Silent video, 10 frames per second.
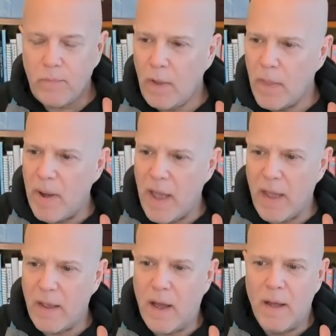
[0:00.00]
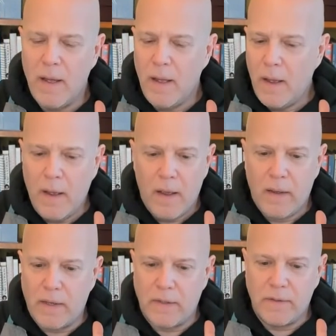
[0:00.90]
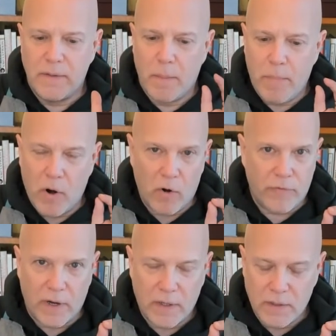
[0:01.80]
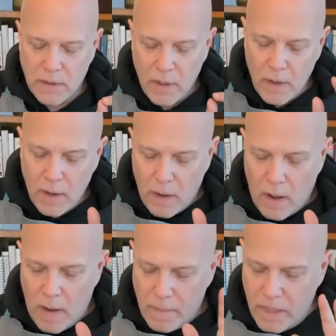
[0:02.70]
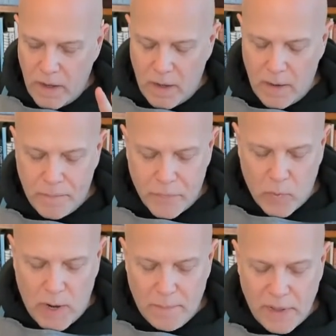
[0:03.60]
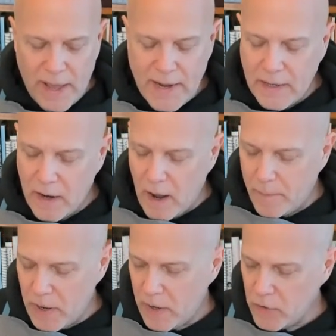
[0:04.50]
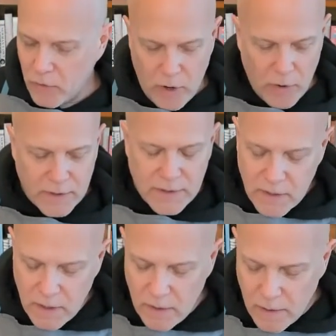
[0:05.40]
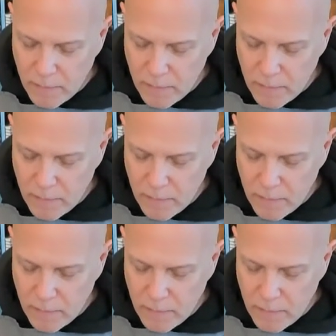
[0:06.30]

The paella is perfect. When I plated it up, you'll notice the